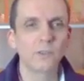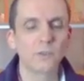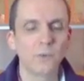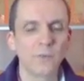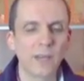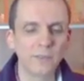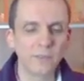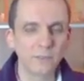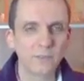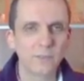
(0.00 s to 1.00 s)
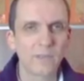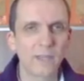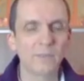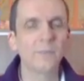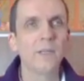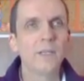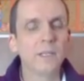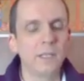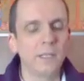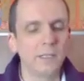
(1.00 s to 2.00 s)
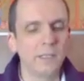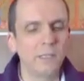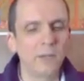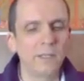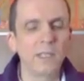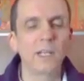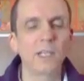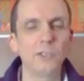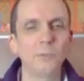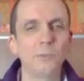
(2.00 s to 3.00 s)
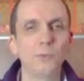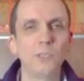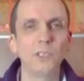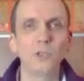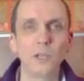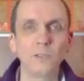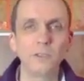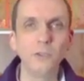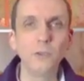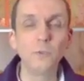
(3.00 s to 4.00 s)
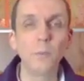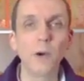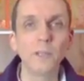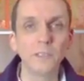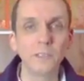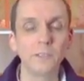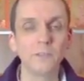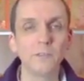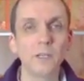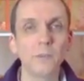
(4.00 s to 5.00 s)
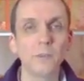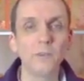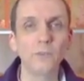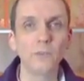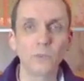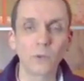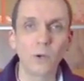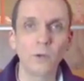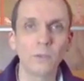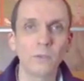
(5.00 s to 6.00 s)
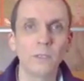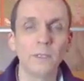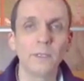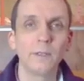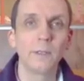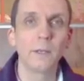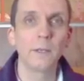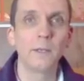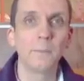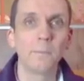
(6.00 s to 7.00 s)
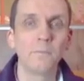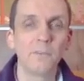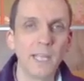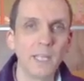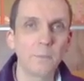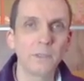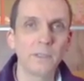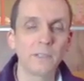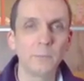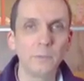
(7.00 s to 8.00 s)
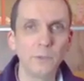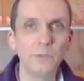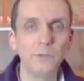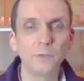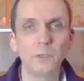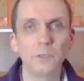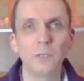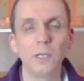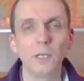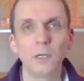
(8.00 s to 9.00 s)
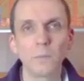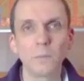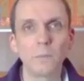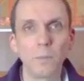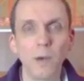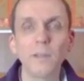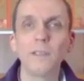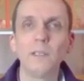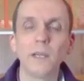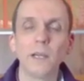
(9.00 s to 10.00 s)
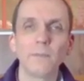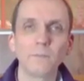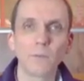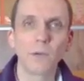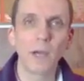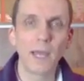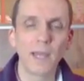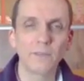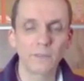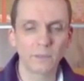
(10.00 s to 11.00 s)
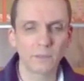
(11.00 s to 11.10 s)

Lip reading: thus then Hiranyakashipu, he got a new body, a very strong, vibrant and beautiful body as